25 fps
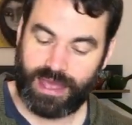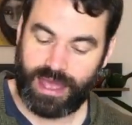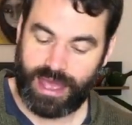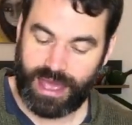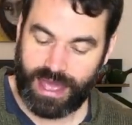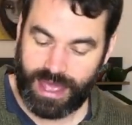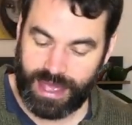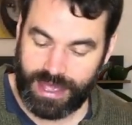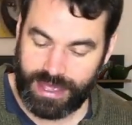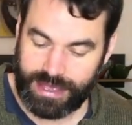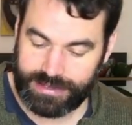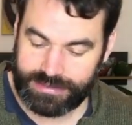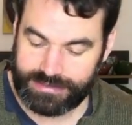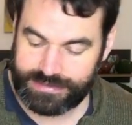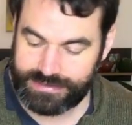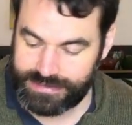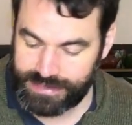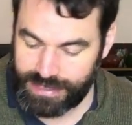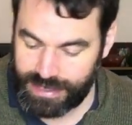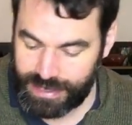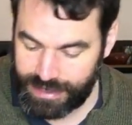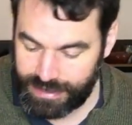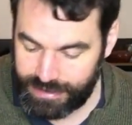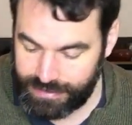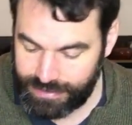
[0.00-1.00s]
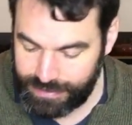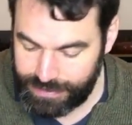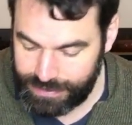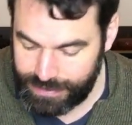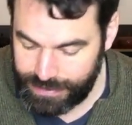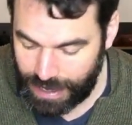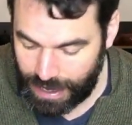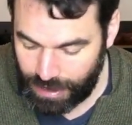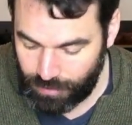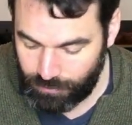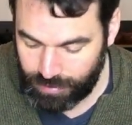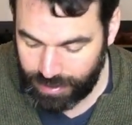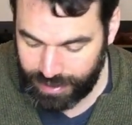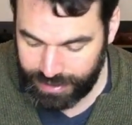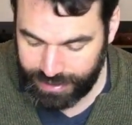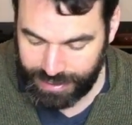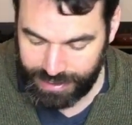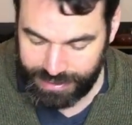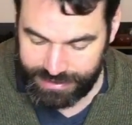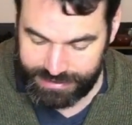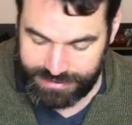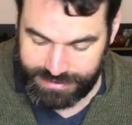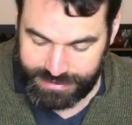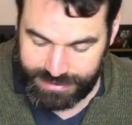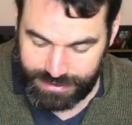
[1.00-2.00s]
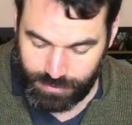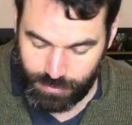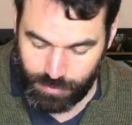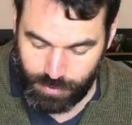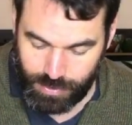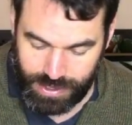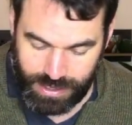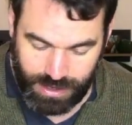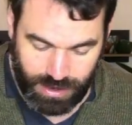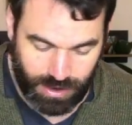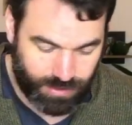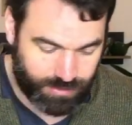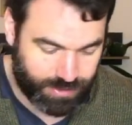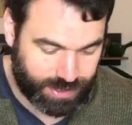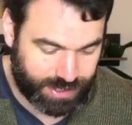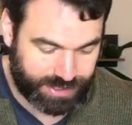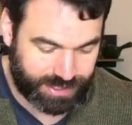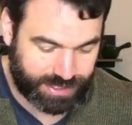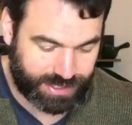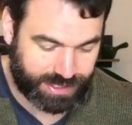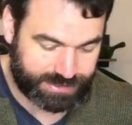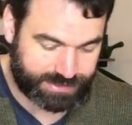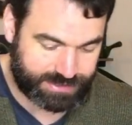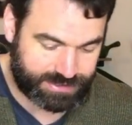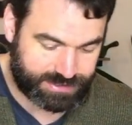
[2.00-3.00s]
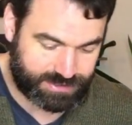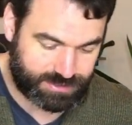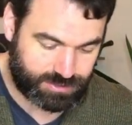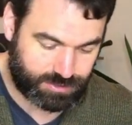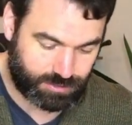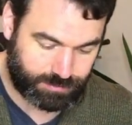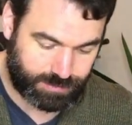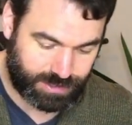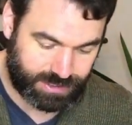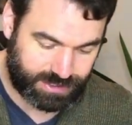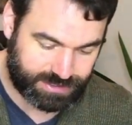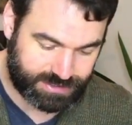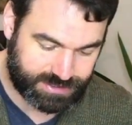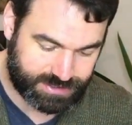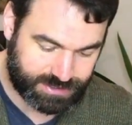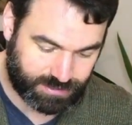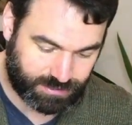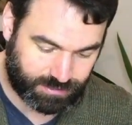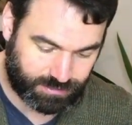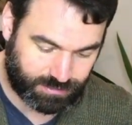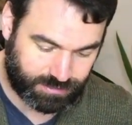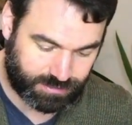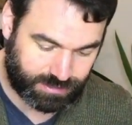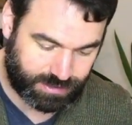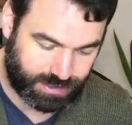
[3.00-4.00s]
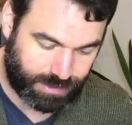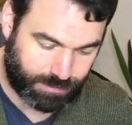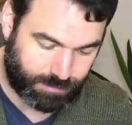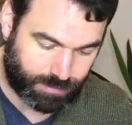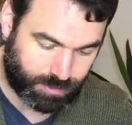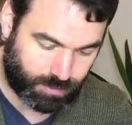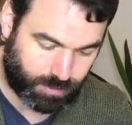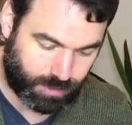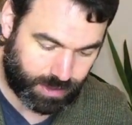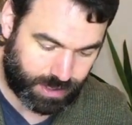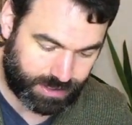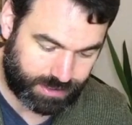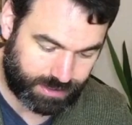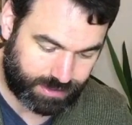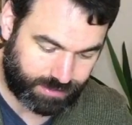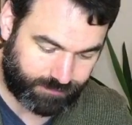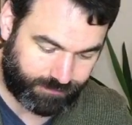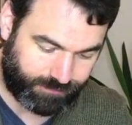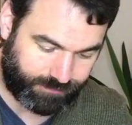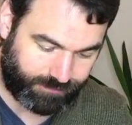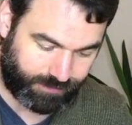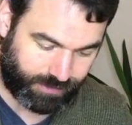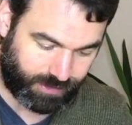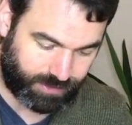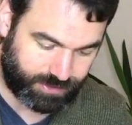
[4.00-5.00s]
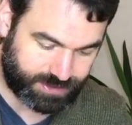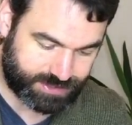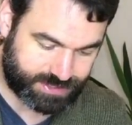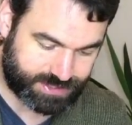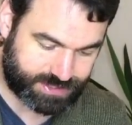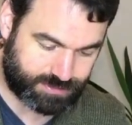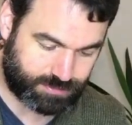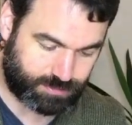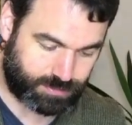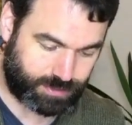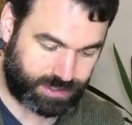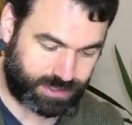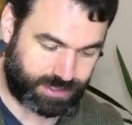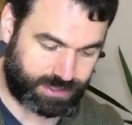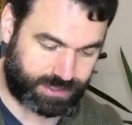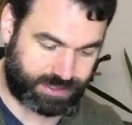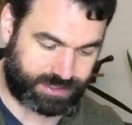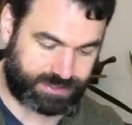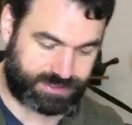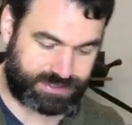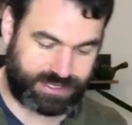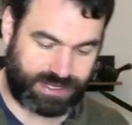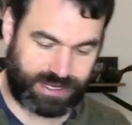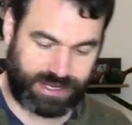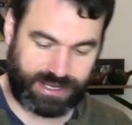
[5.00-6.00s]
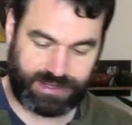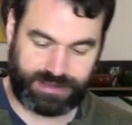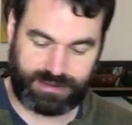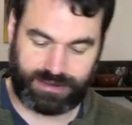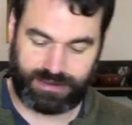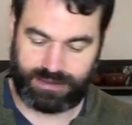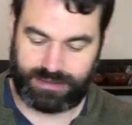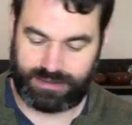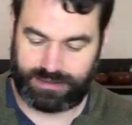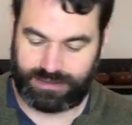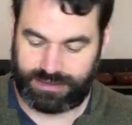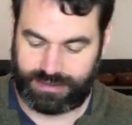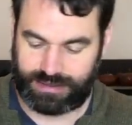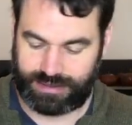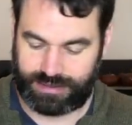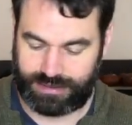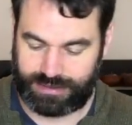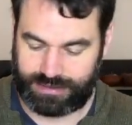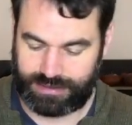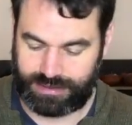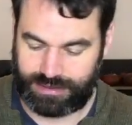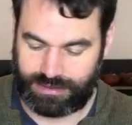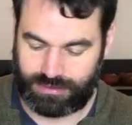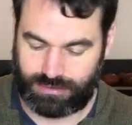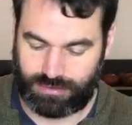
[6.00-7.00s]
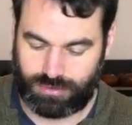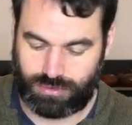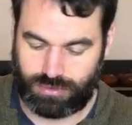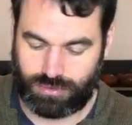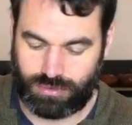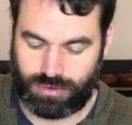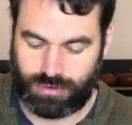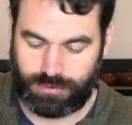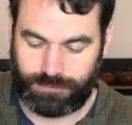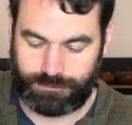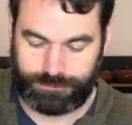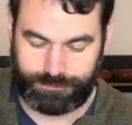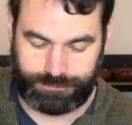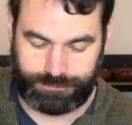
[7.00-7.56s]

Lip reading: And now I guess we already got this 2 minutes. So number one, first we're gonna take the Gyokuro.